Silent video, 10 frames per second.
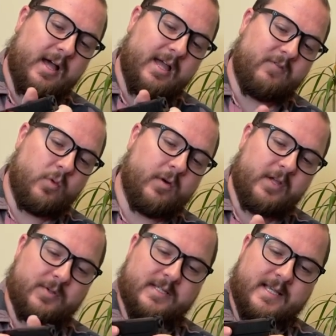If you were to
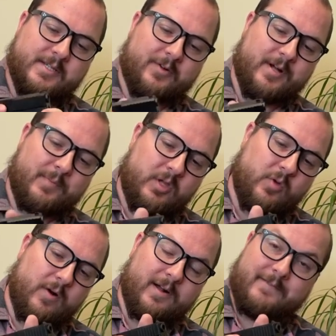use this as a grip, you
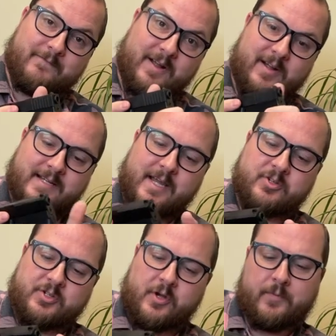are in very danger
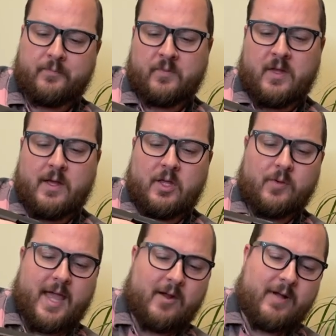zone. You
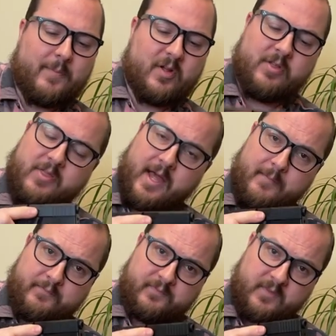can't wrap your
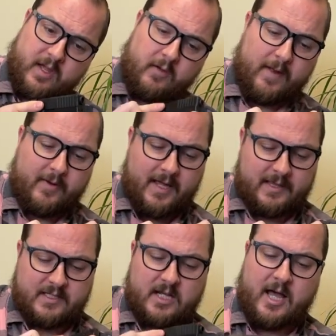thumb around it at
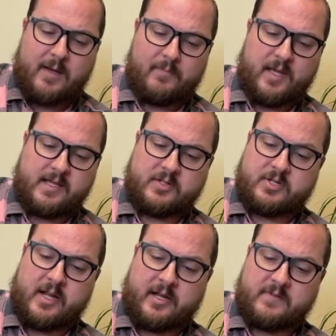the top because there's
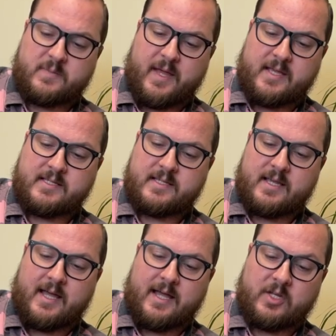not enough space,
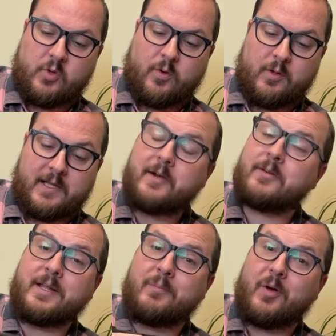and you will
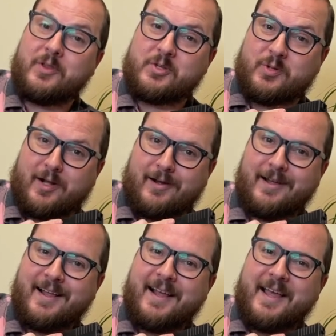literally pull the trigger
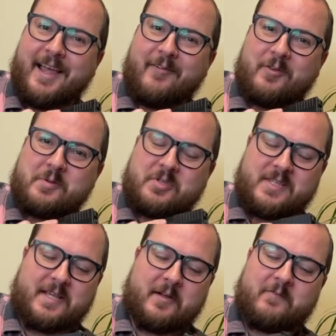if you
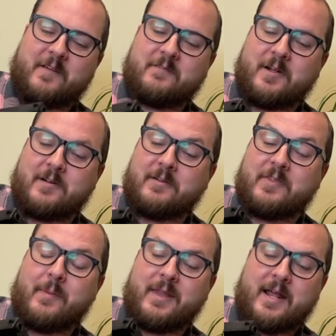stick your
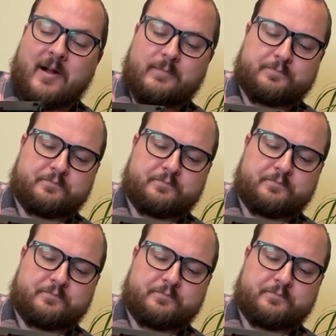thumb in there.